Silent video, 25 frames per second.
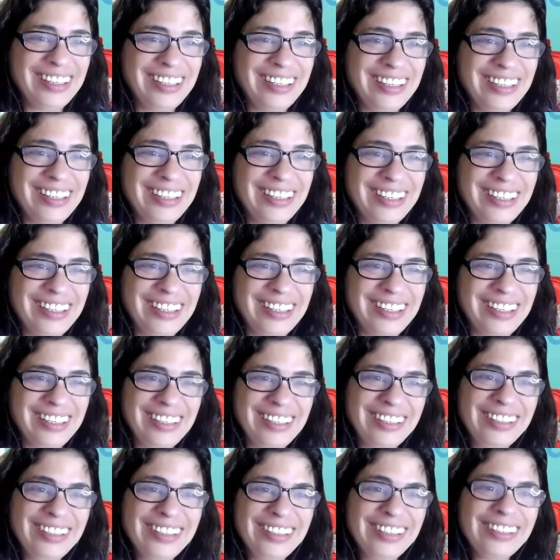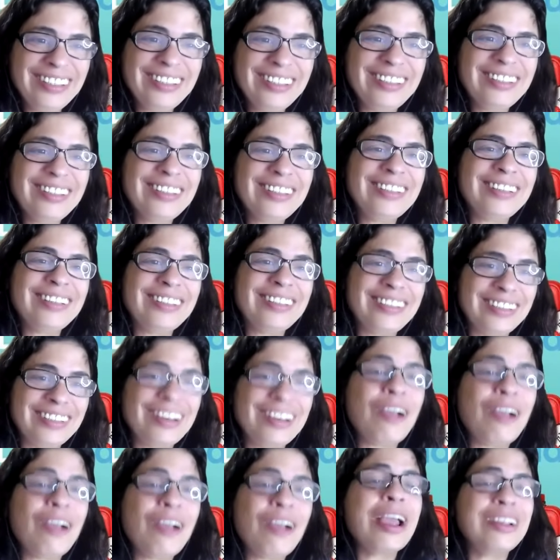
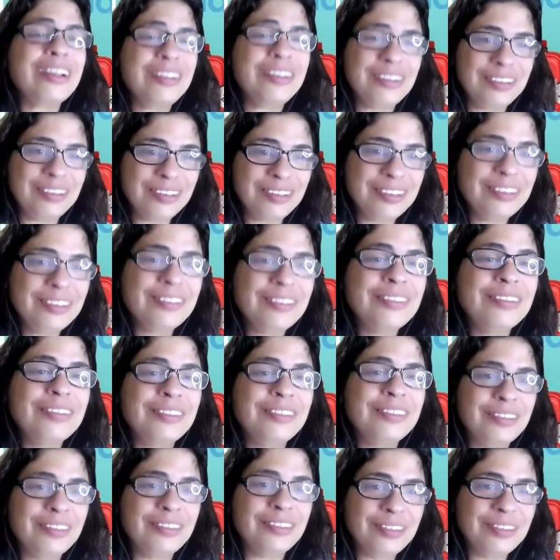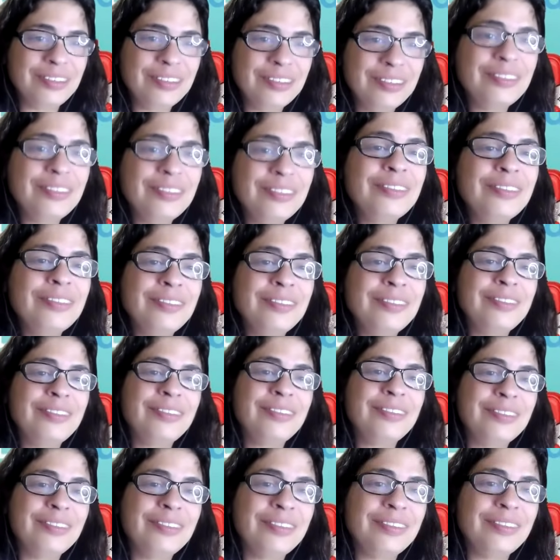
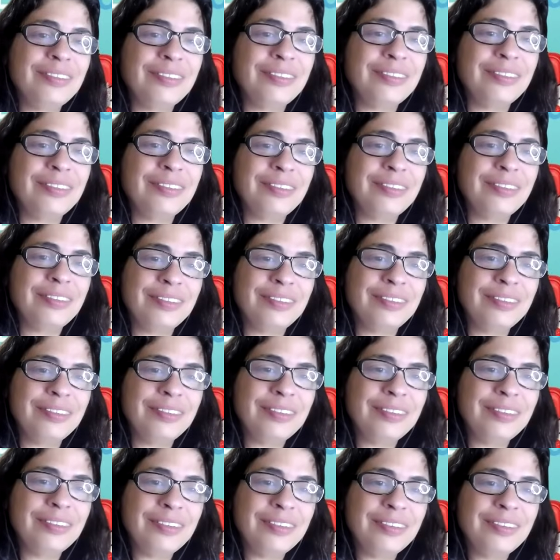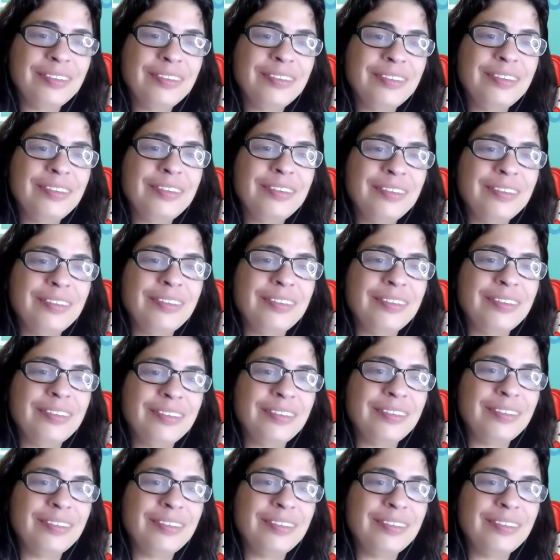(silent)